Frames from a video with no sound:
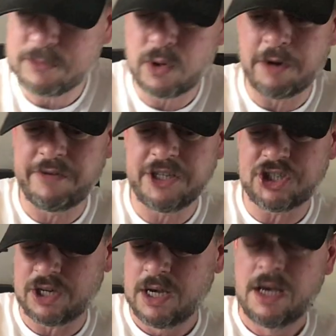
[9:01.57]

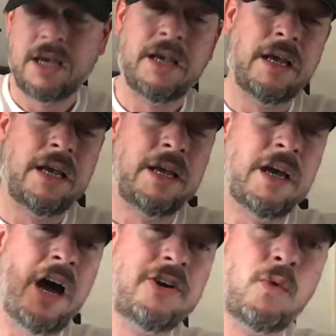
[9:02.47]
12-inch,
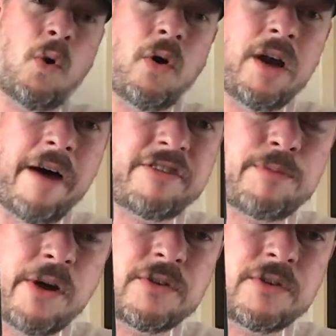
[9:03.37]
Underwater Love, Smoke